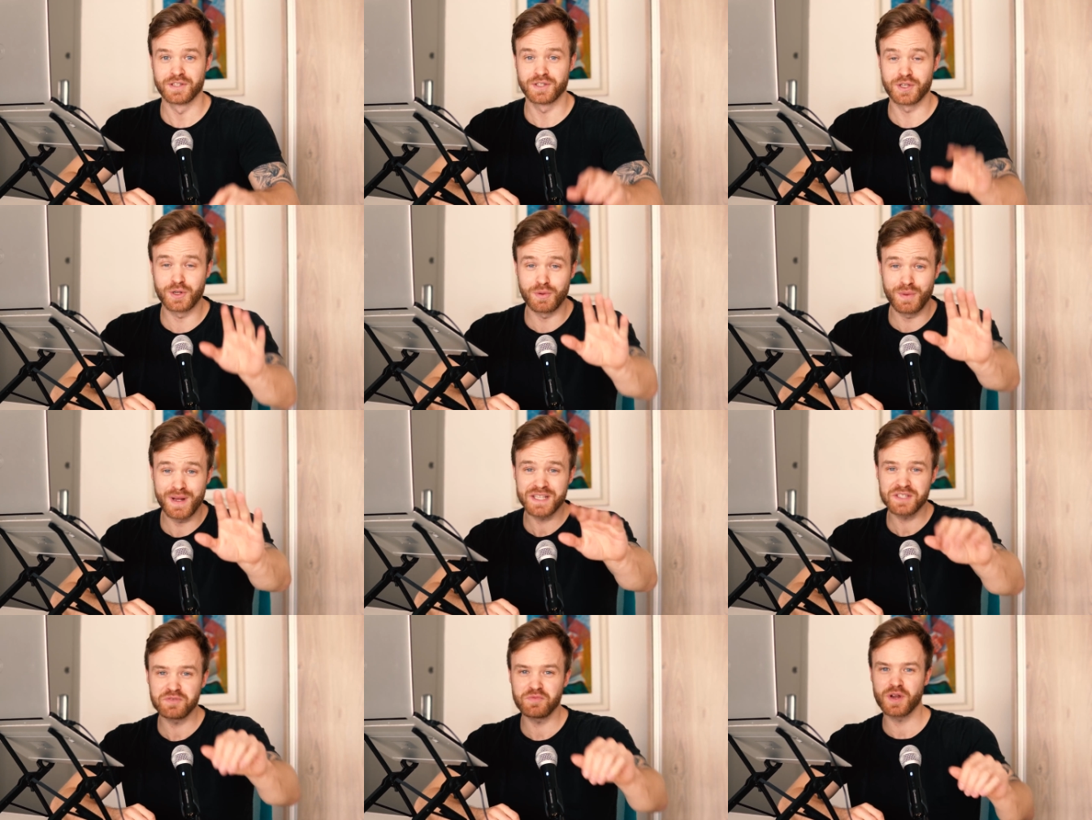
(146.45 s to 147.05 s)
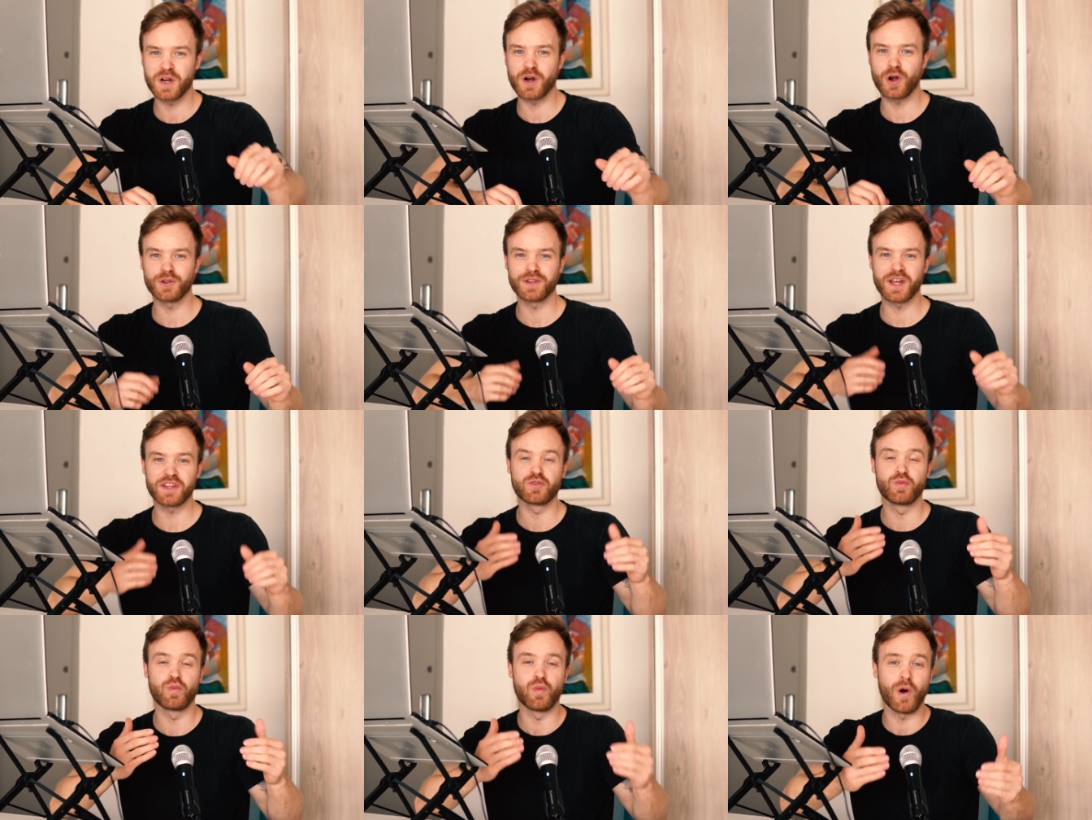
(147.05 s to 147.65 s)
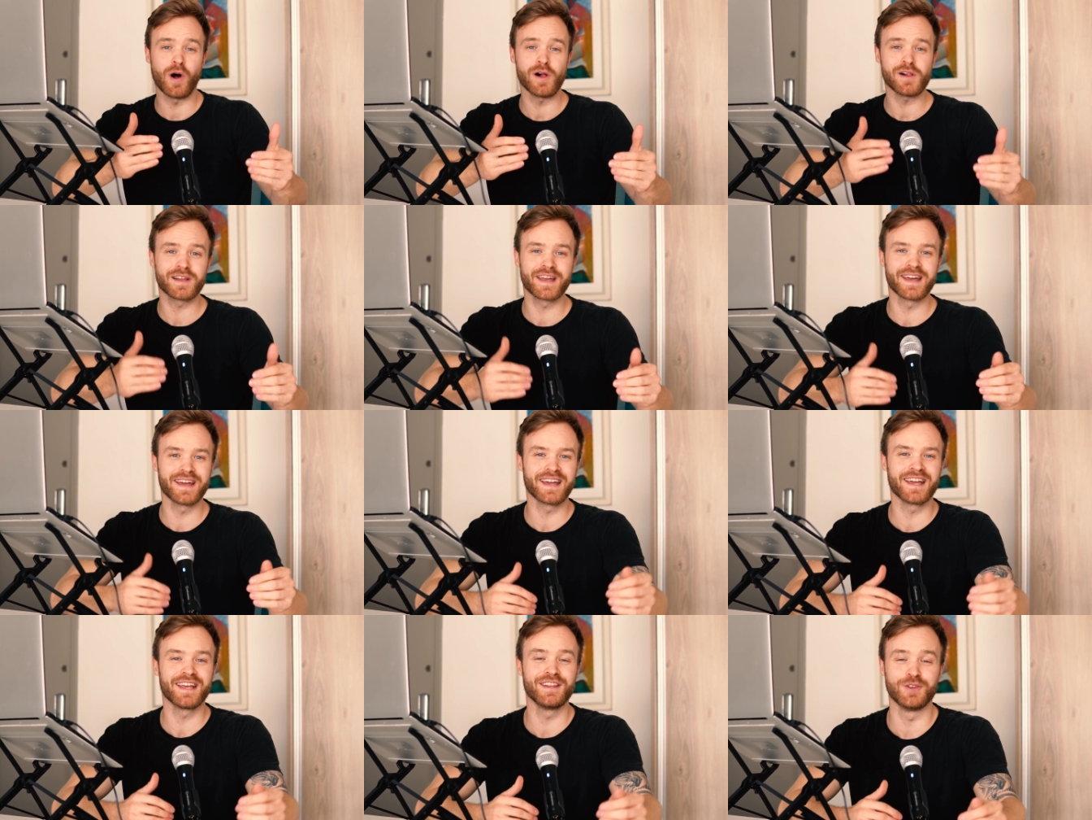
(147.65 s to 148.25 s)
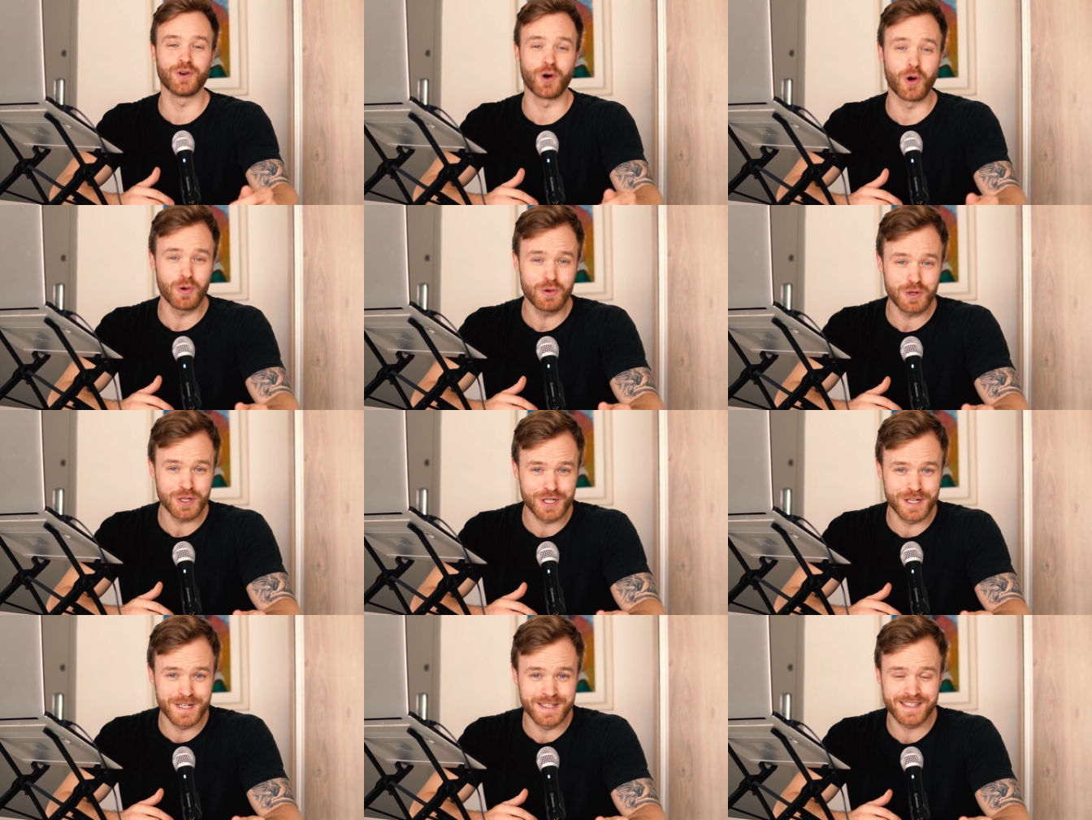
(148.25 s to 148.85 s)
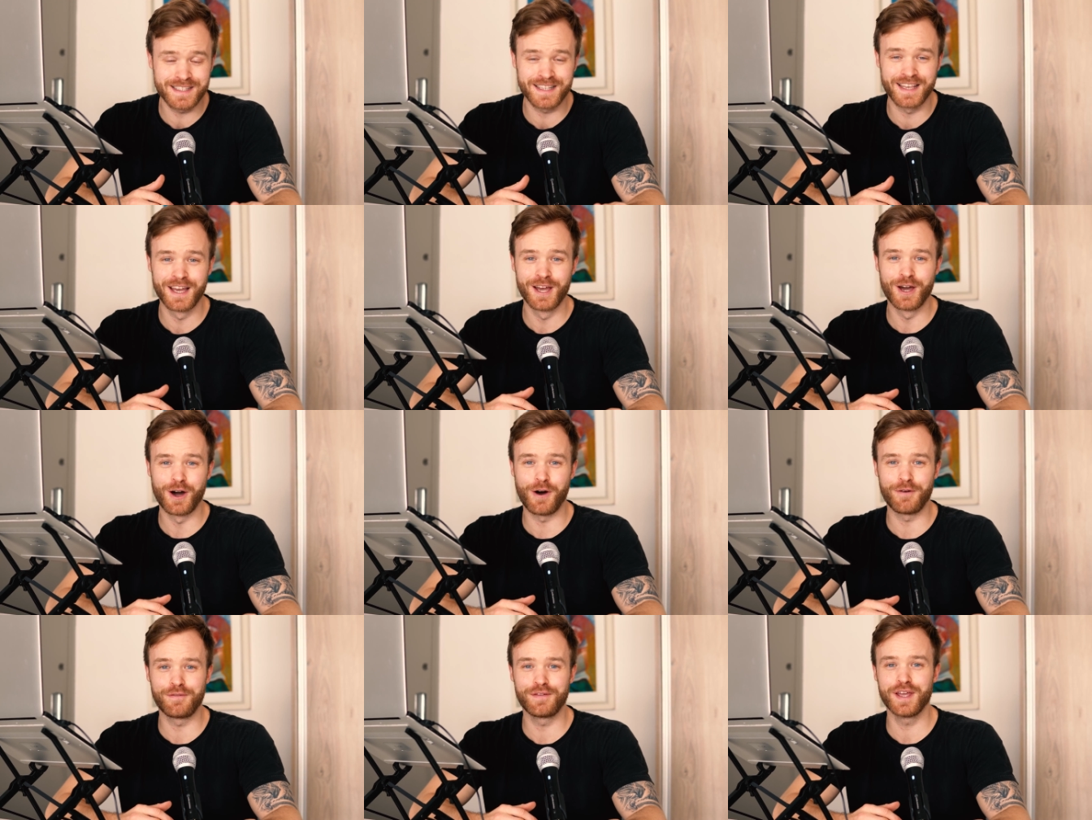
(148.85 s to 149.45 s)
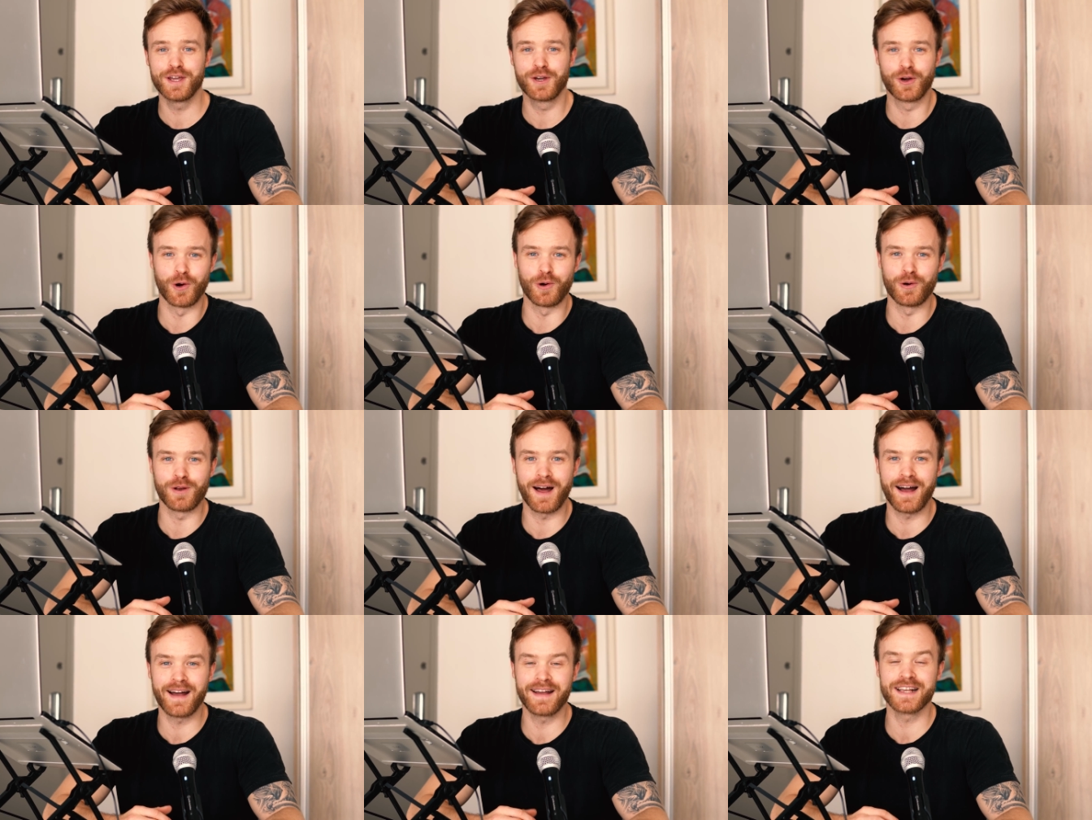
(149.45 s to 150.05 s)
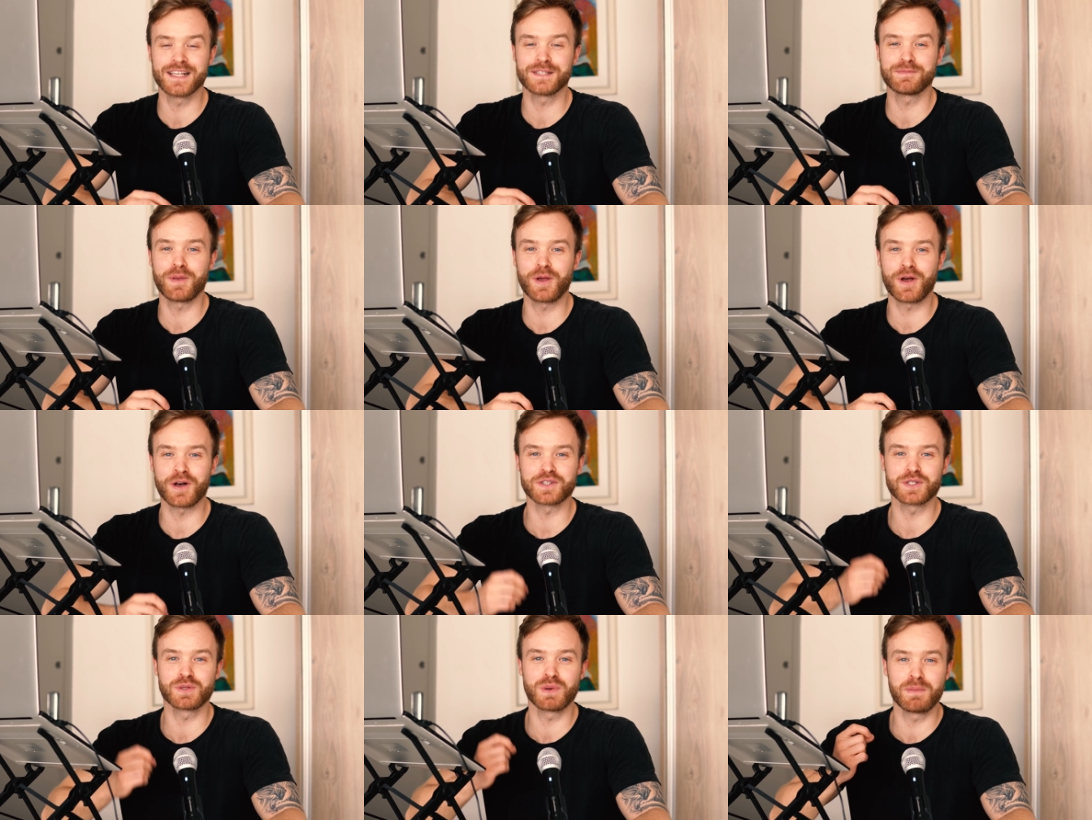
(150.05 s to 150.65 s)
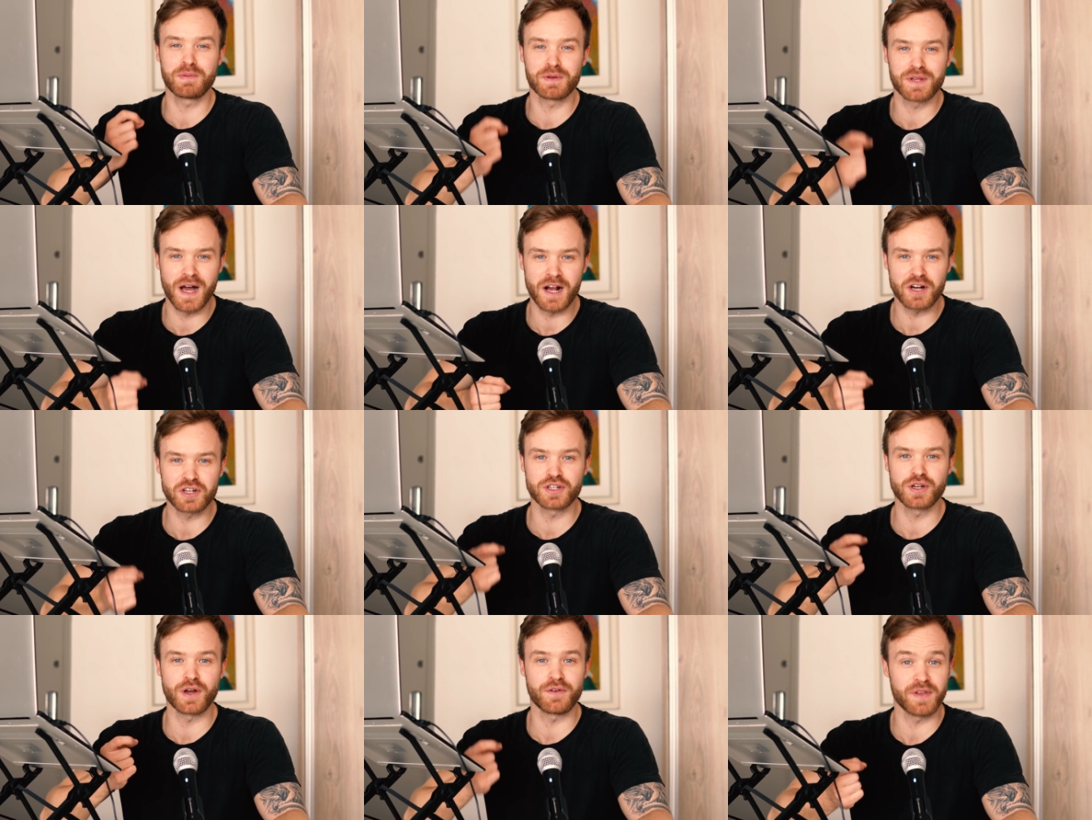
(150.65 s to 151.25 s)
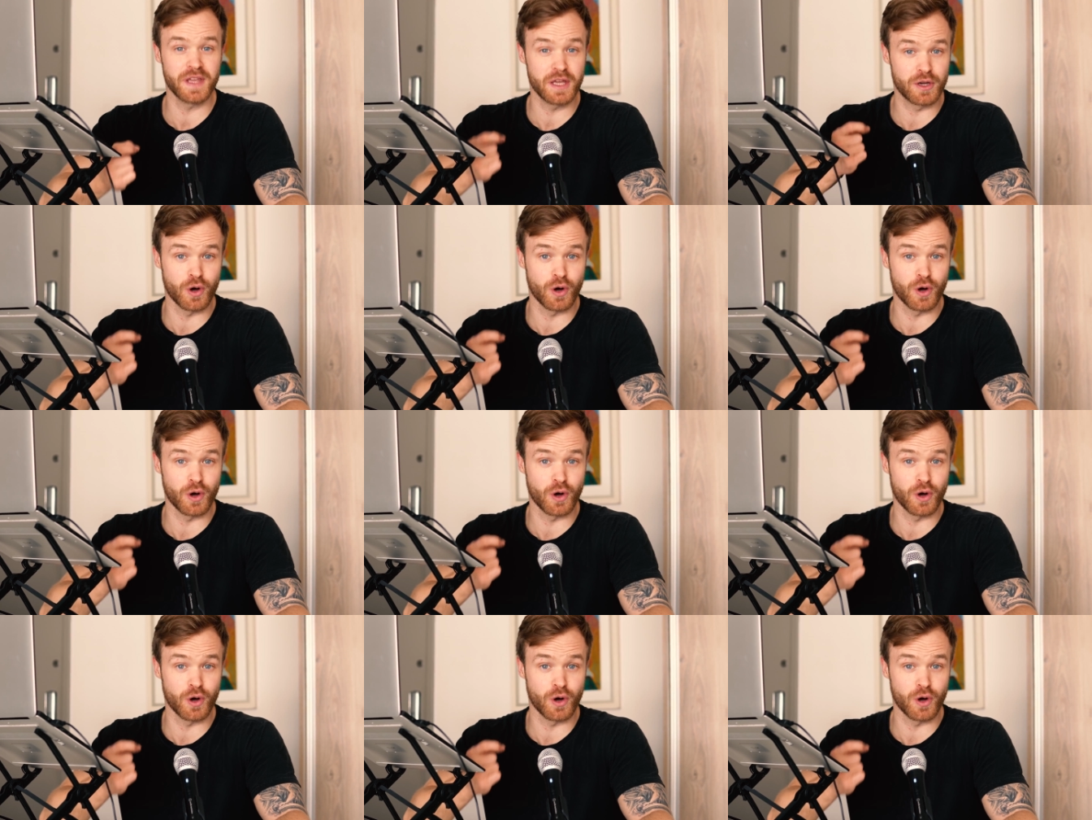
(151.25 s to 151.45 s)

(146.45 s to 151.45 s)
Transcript: So the reason we're all not walking in oceans of E. coli is because reproduction of E.